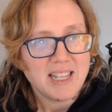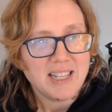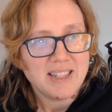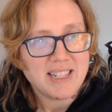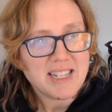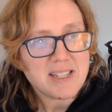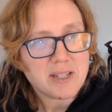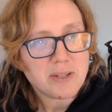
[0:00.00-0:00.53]

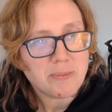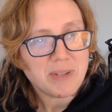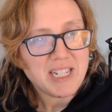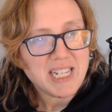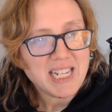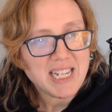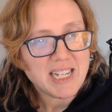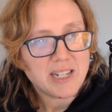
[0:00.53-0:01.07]
This we
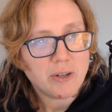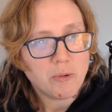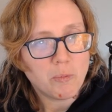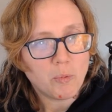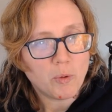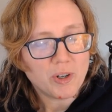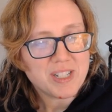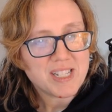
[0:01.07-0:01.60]
need
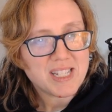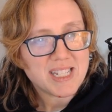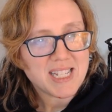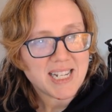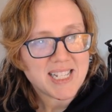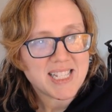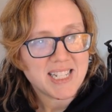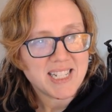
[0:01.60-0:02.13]
1,
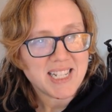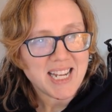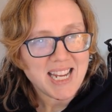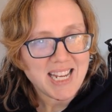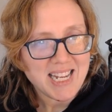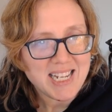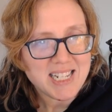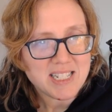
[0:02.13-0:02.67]
6, and
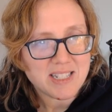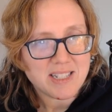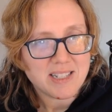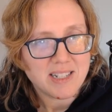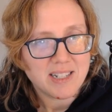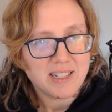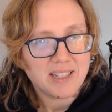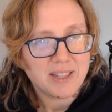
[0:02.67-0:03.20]
8.
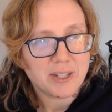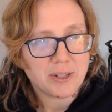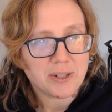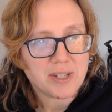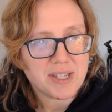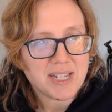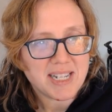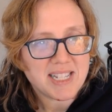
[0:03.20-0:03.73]
There are
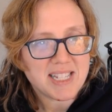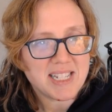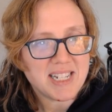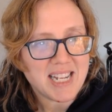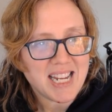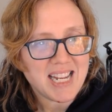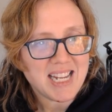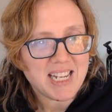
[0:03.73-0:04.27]
6 and
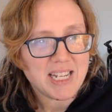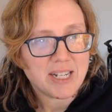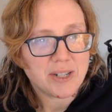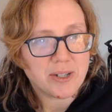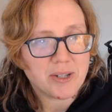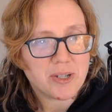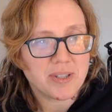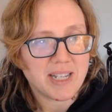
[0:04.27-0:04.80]
8
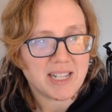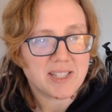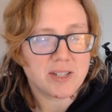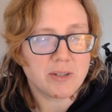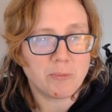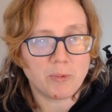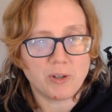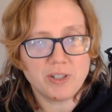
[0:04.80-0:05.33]
here, so that's a
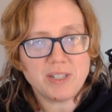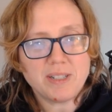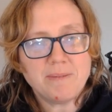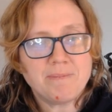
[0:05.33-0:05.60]
1.